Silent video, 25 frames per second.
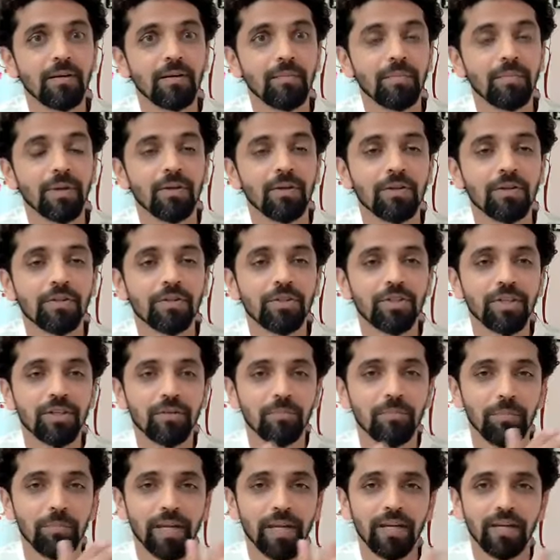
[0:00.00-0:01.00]
Because she had
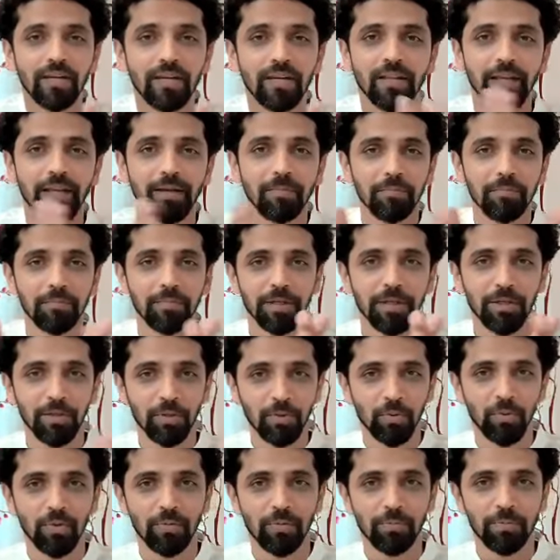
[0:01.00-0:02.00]
made them
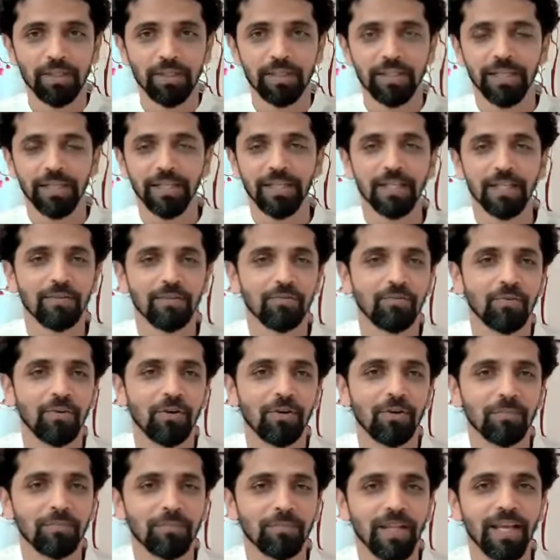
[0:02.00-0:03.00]
into a particular
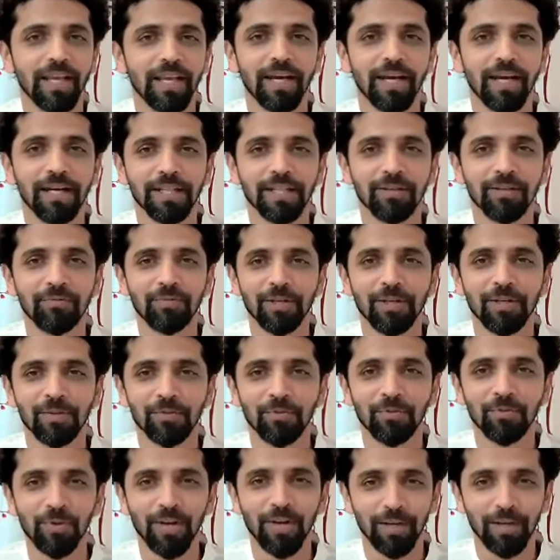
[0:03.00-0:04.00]
form. They are the one
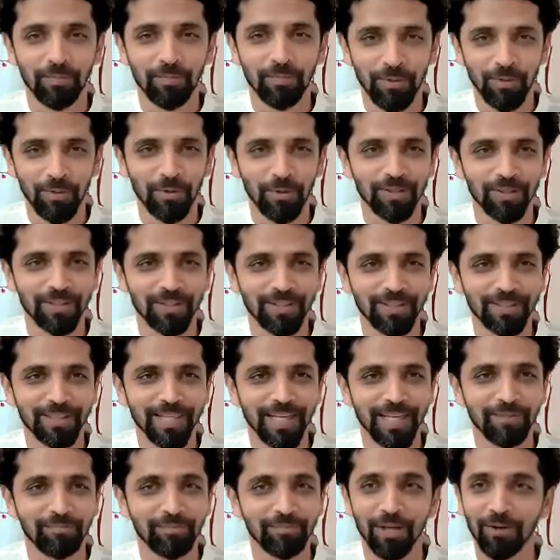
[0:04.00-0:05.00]
who help me all the
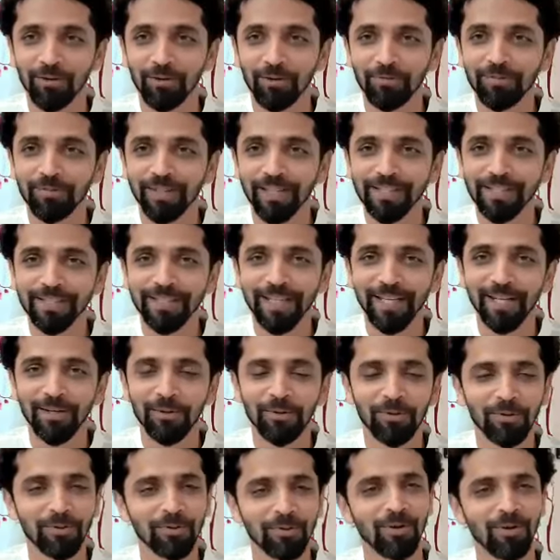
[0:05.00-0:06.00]
time. Now, if they say
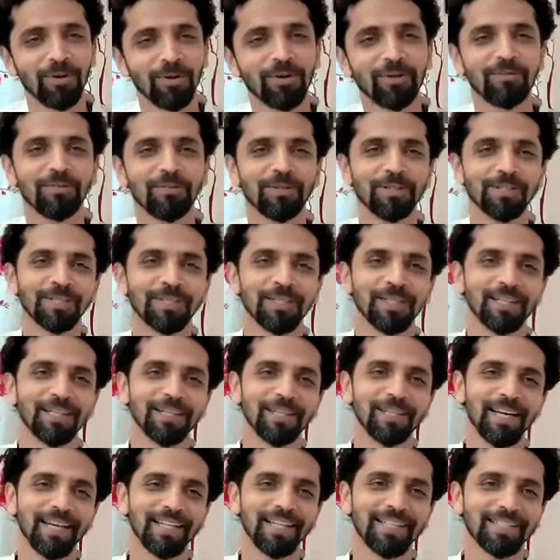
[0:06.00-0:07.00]
no, all of a
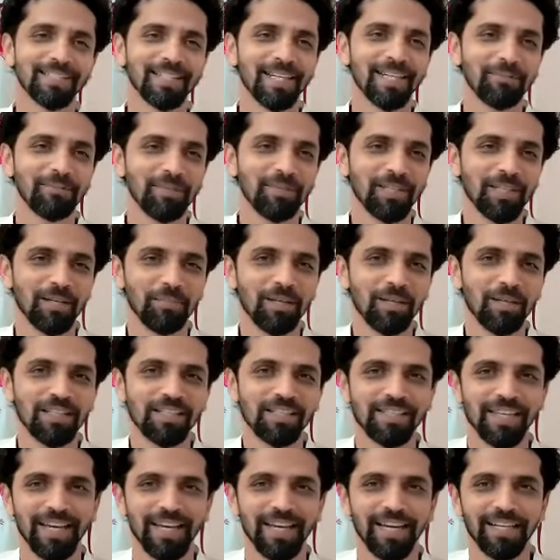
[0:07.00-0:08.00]
sudden I start becoming
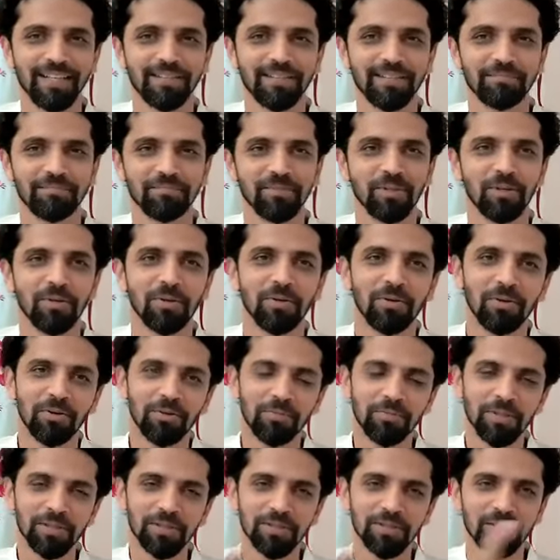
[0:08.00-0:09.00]
sad. No,
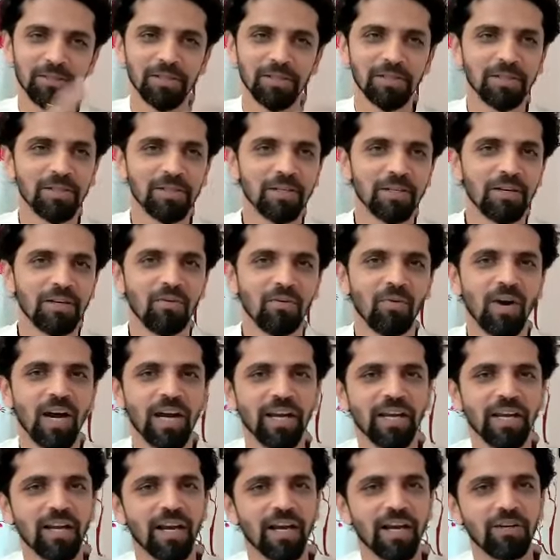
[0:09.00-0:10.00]
but
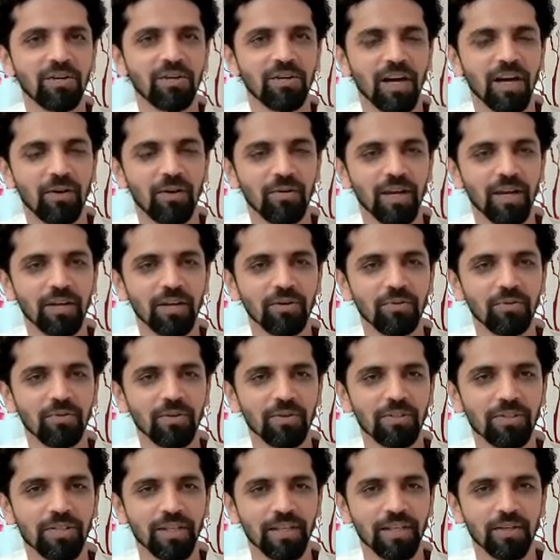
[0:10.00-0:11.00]
how can you
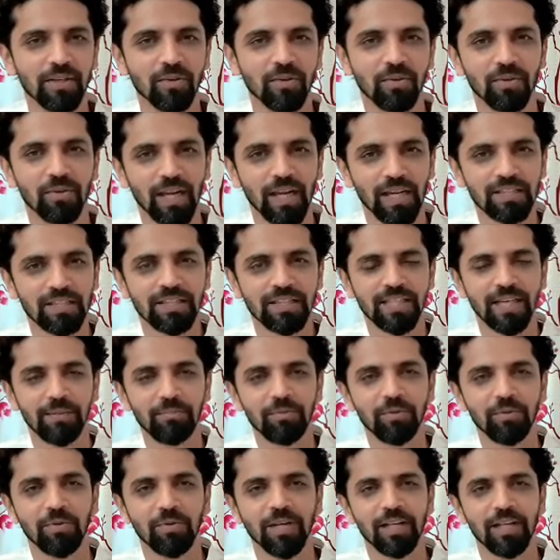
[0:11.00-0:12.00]
say no? Last time
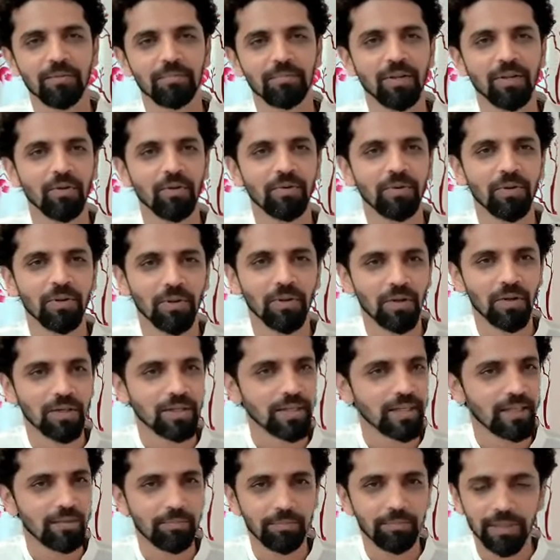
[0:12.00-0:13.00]
you helped, now you're not
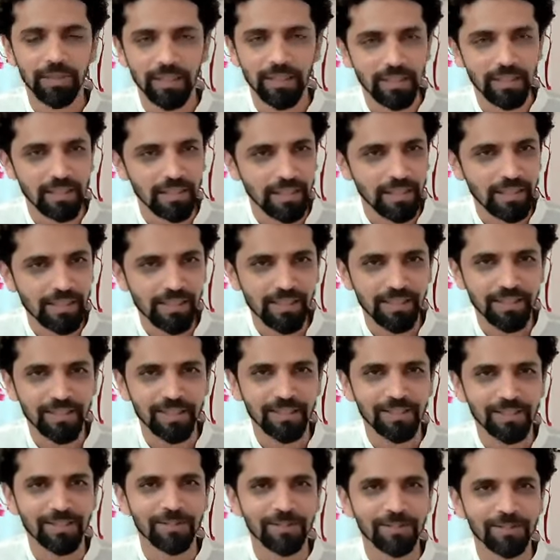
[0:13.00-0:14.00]
helping. It
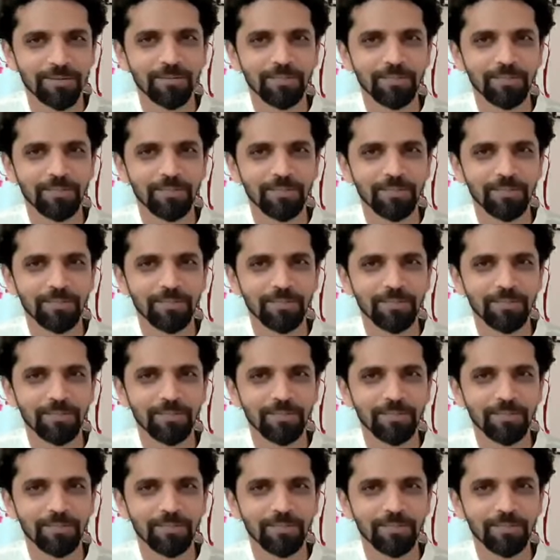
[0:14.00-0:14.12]
isn't.